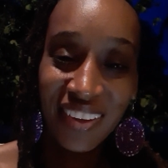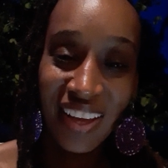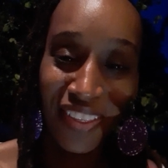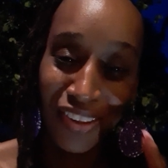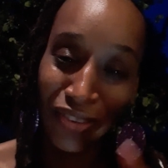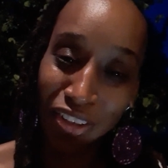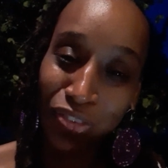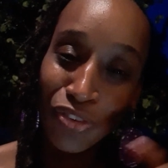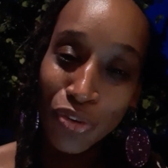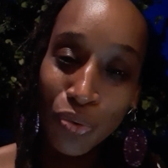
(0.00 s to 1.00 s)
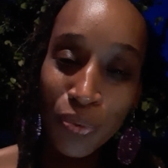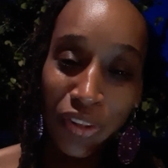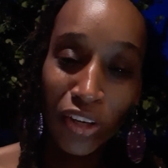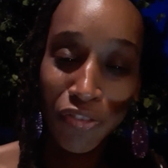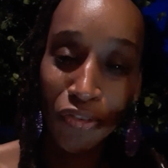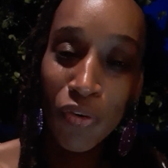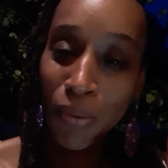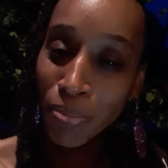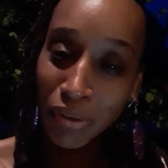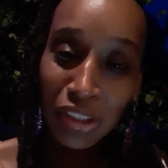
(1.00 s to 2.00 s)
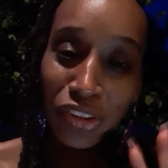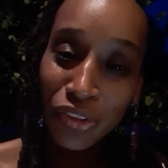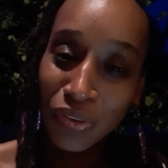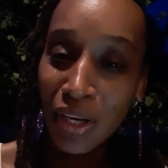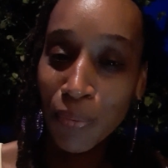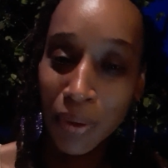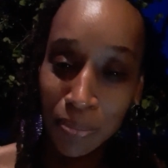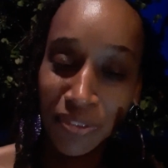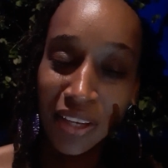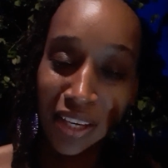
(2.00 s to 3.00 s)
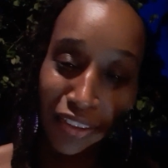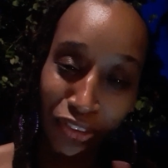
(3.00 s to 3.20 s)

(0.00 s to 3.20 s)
and then there's 2 within the 4. I'm pretty sure you get what I'm saying.